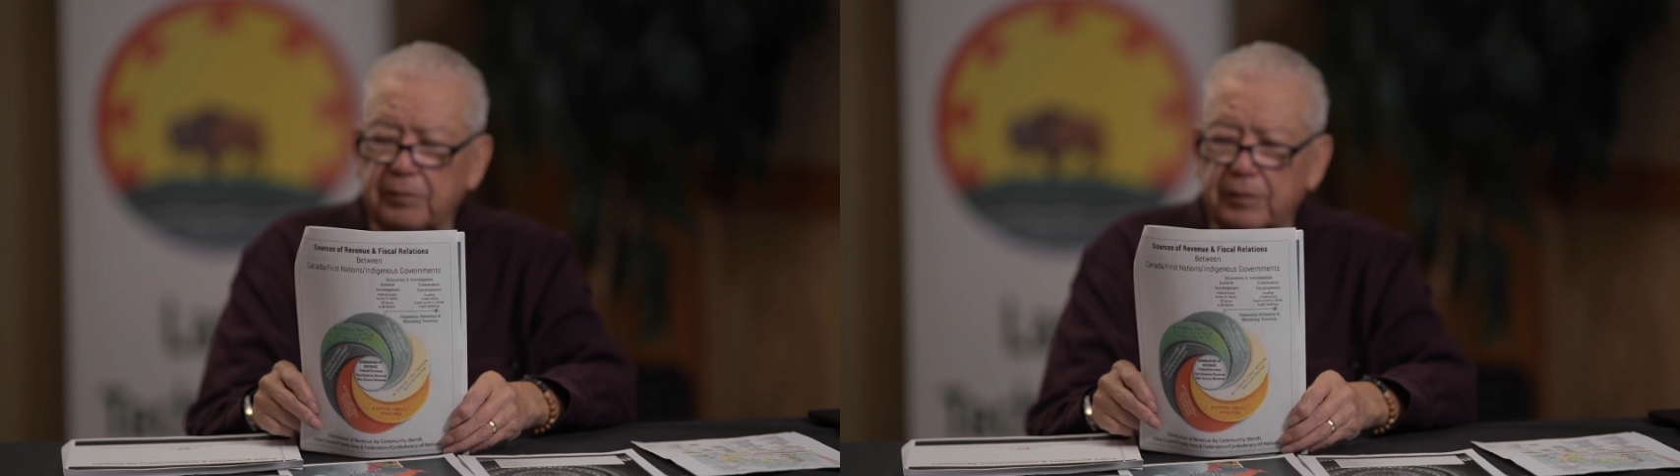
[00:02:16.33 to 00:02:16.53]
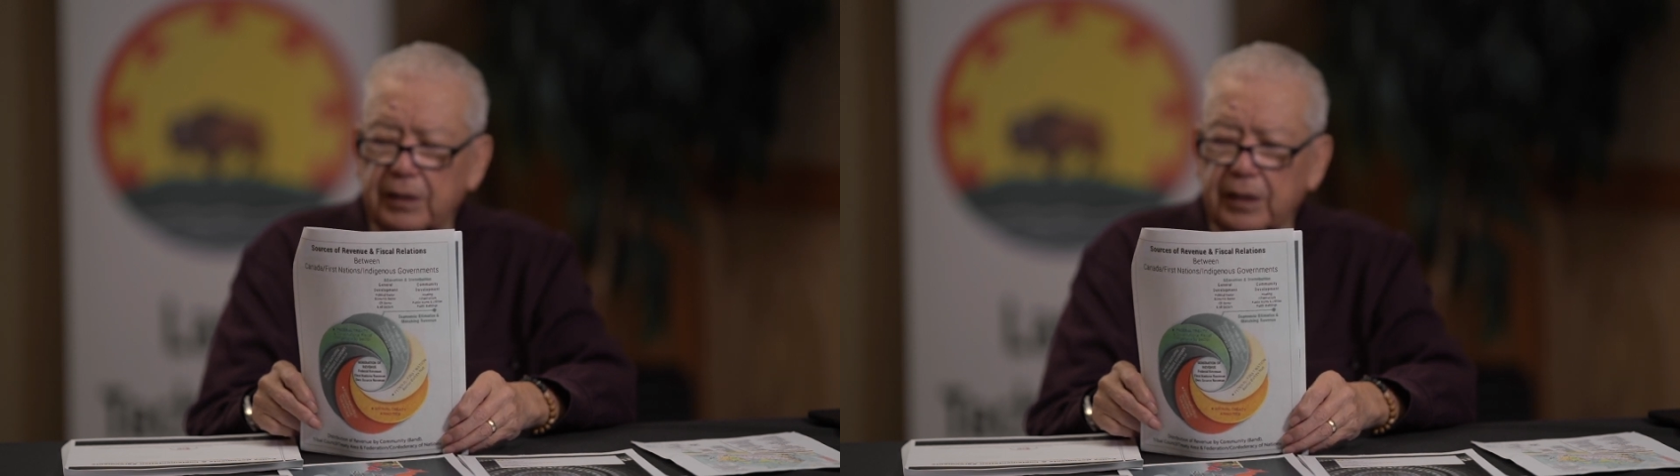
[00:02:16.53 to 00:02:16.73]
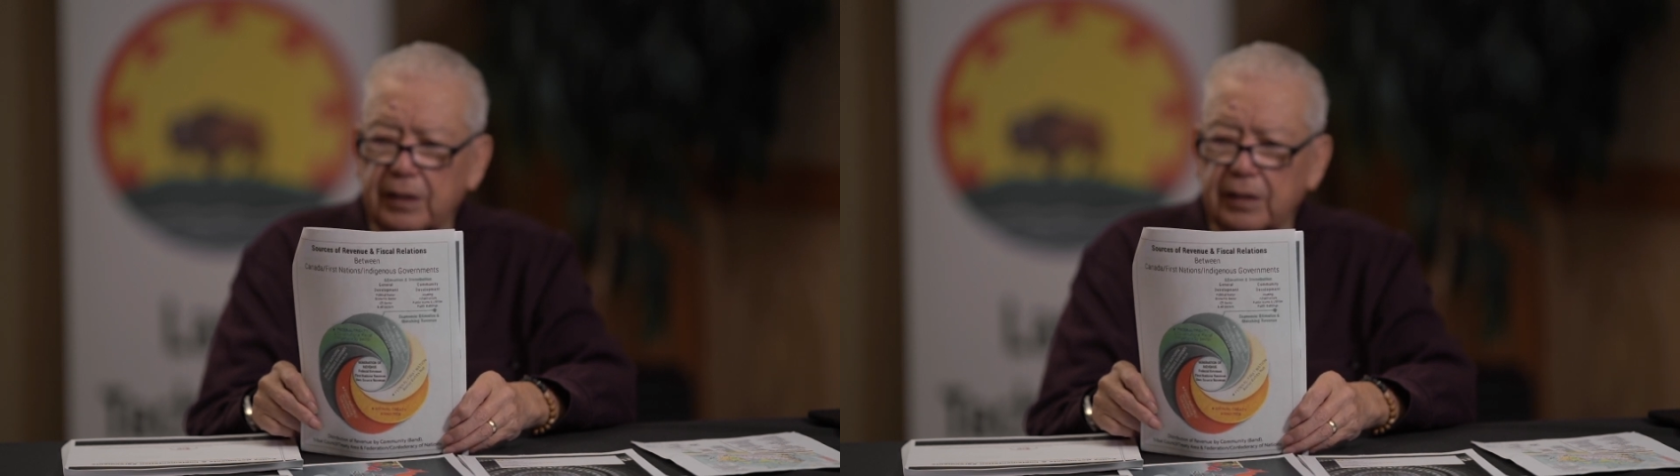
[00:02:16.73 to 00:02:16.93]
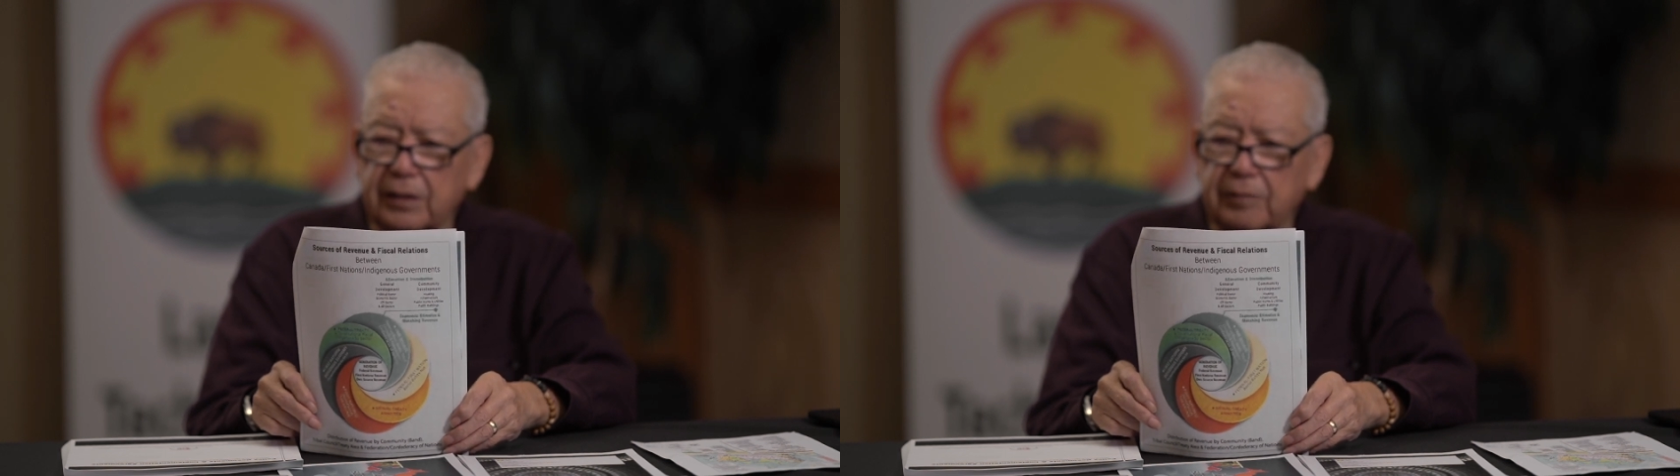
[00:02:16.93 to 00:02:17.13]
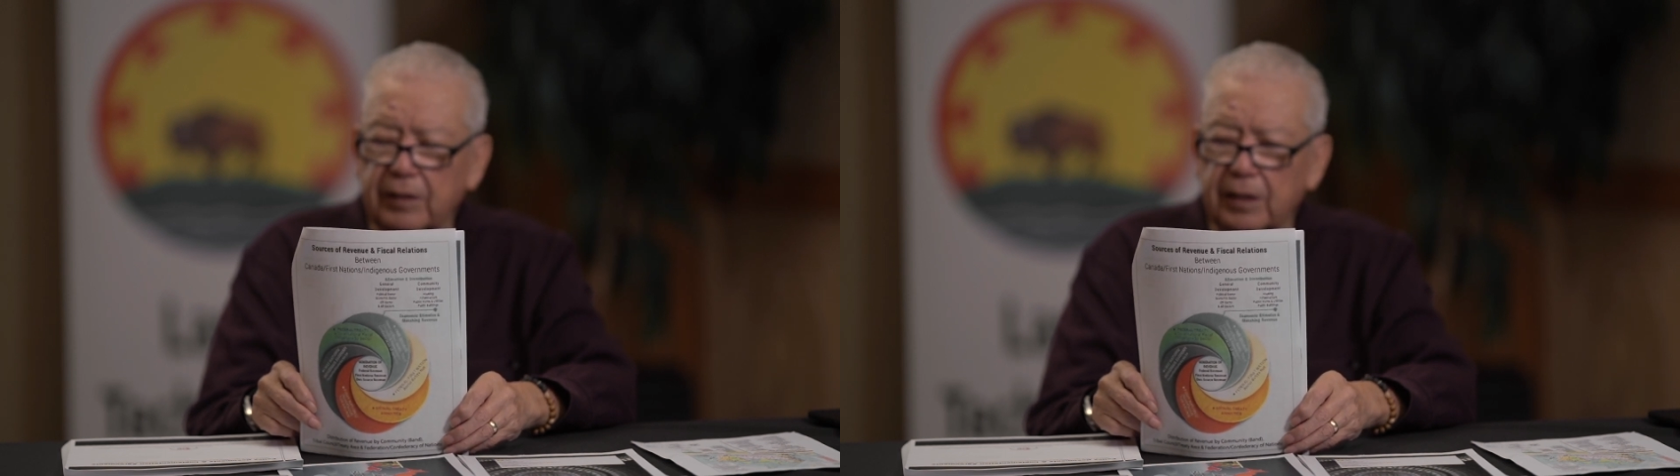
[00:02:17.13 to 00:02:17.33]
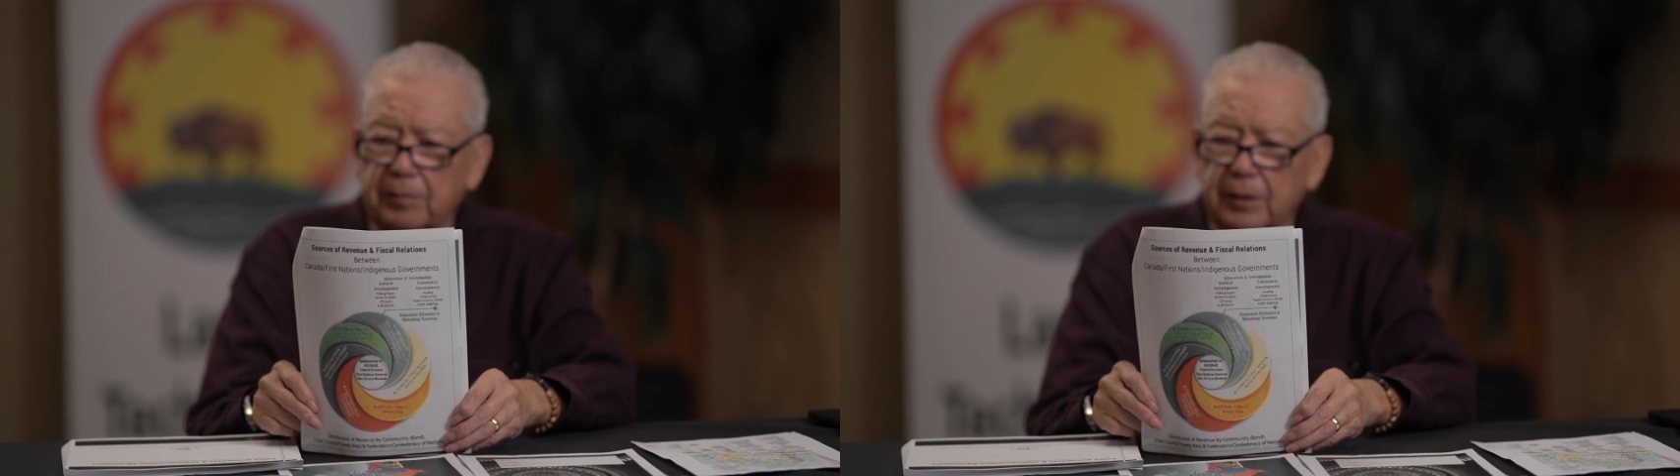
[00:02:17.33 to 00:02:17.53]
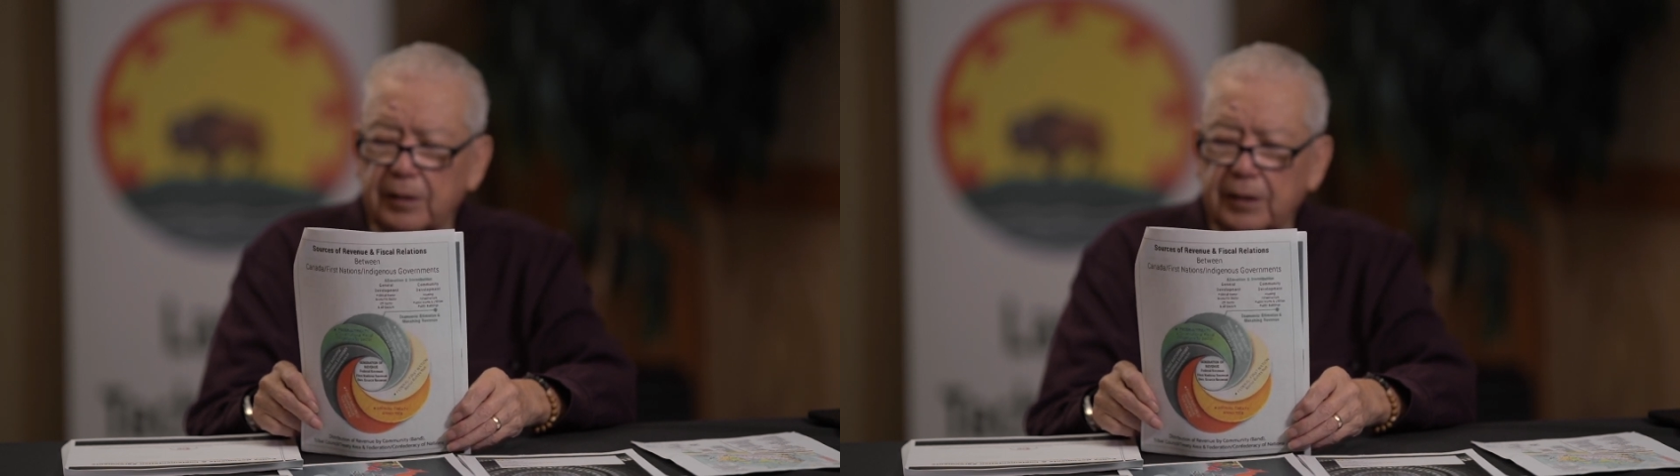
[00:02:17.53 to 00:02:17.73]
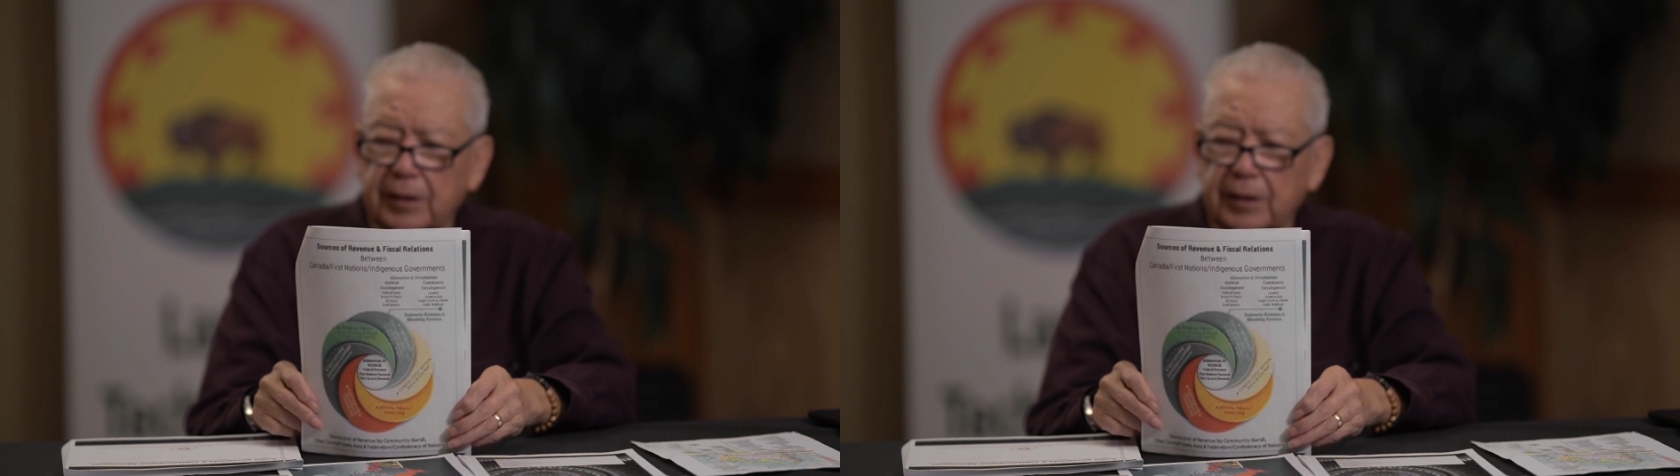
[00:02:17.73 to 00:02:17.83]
funding that's available